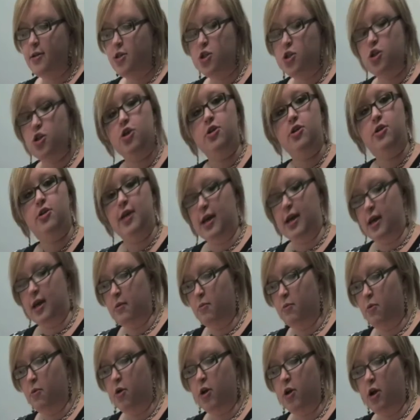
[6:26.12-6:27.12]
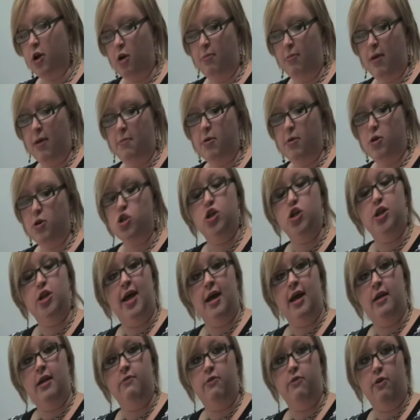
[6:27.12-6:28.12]
Do you think more young people should
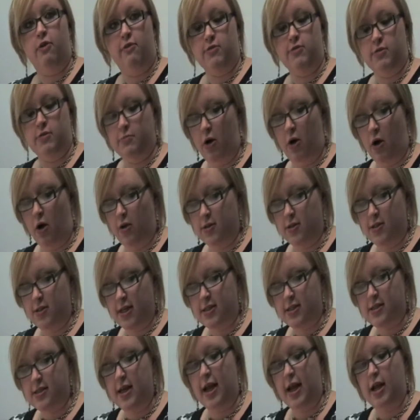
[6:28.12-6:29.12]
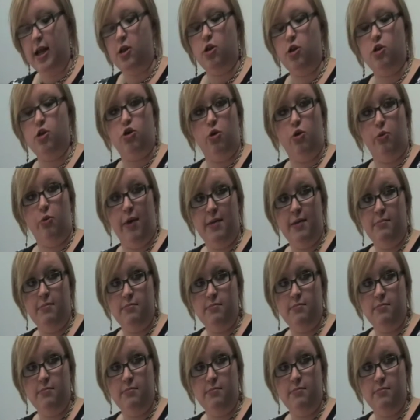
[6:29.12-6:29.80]
get involved in politics either through Wings,